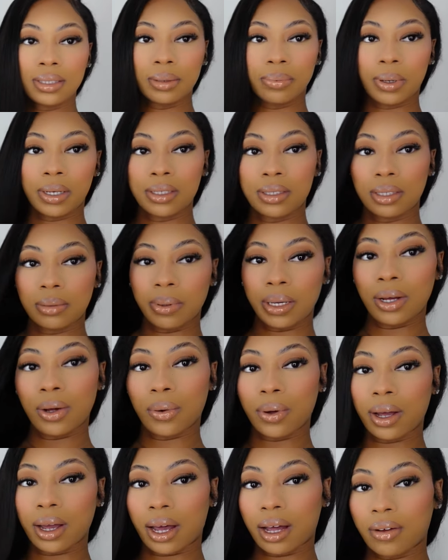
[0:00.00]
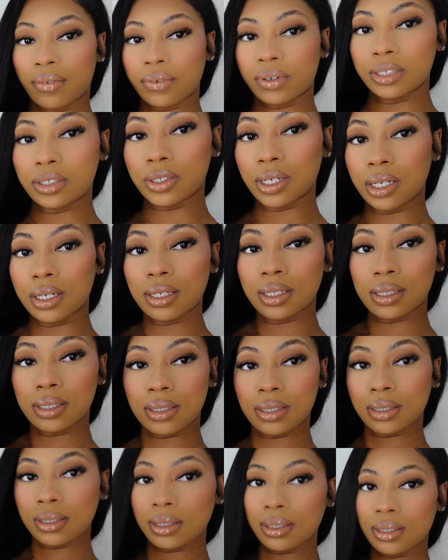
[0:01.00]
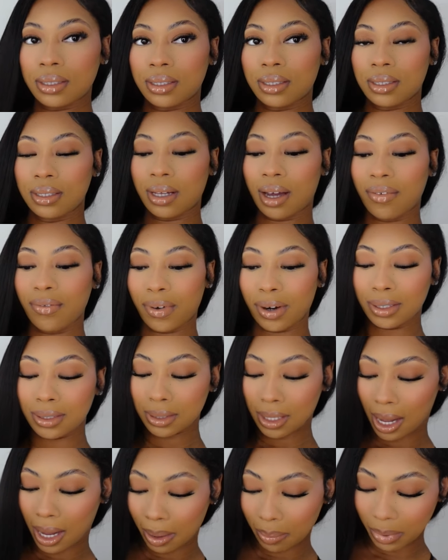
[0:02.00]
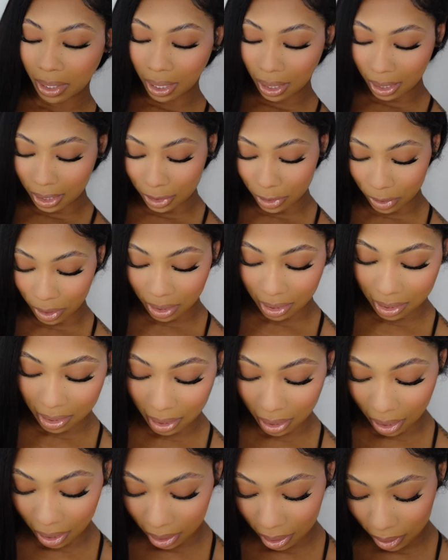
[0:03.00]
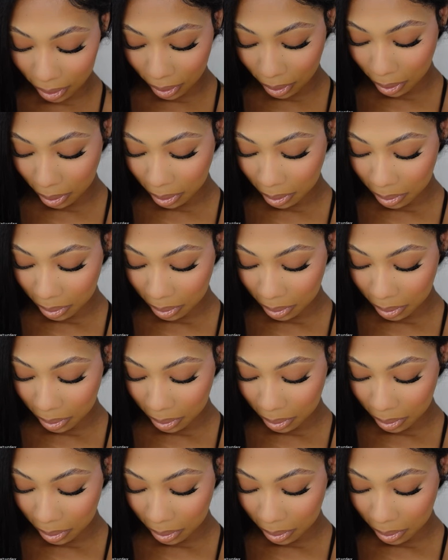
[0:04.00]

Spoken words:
supposed to be going out for drinks. This is our first time getting drinks together.